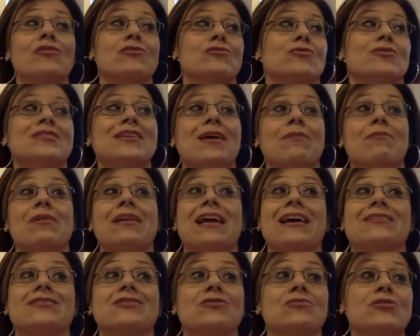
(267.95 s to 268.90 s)
It's what's happened
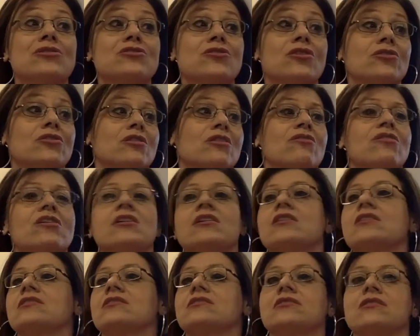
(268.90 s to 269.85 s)
as a result of
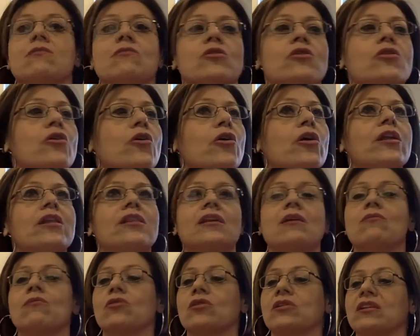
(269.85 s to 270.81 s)
someone hurting
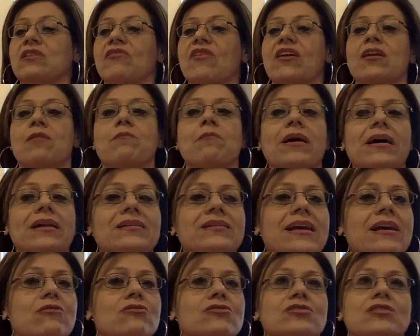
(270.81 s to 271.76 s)
them, or they've had a bad
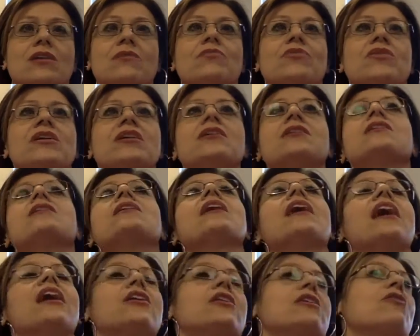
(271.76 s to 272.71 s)
day or something,
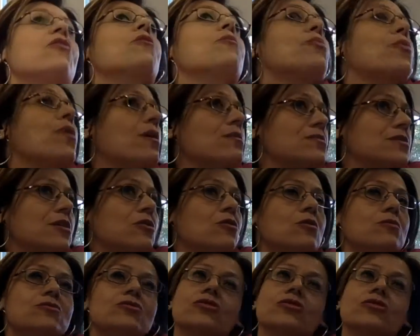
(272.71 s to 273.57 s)
or problems at home.